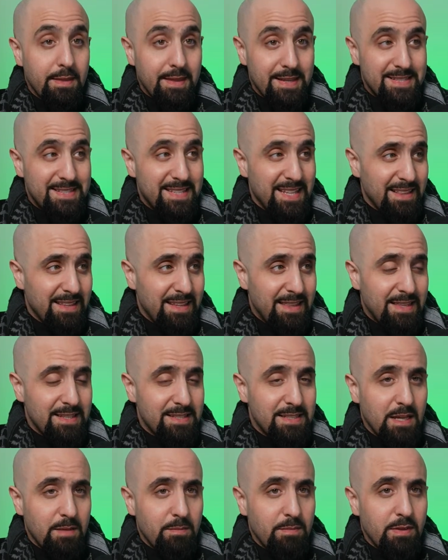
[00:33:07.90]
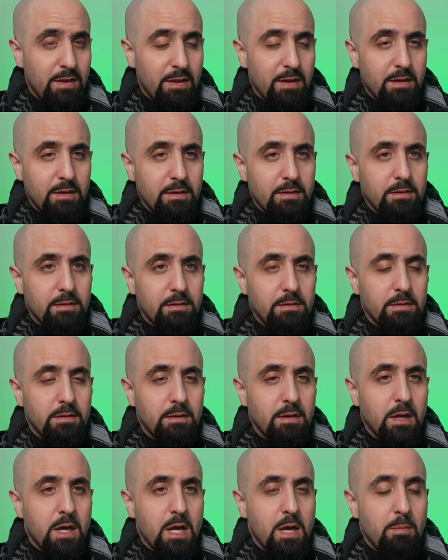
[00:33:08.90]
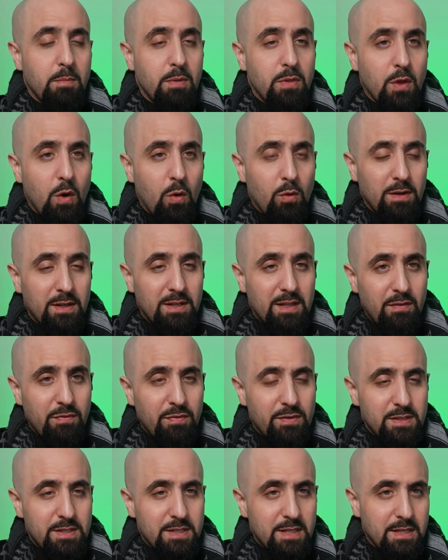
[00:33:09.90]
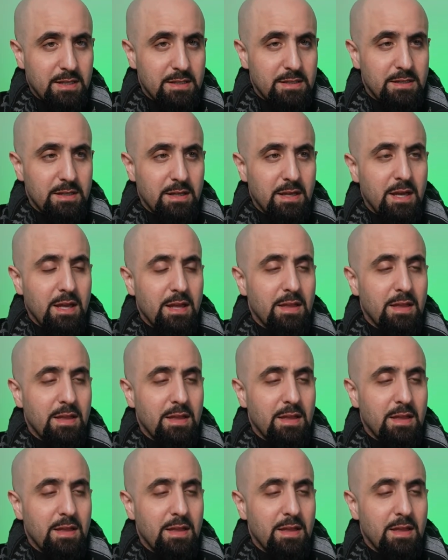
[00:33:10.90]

They still did the same thing. But the only difference is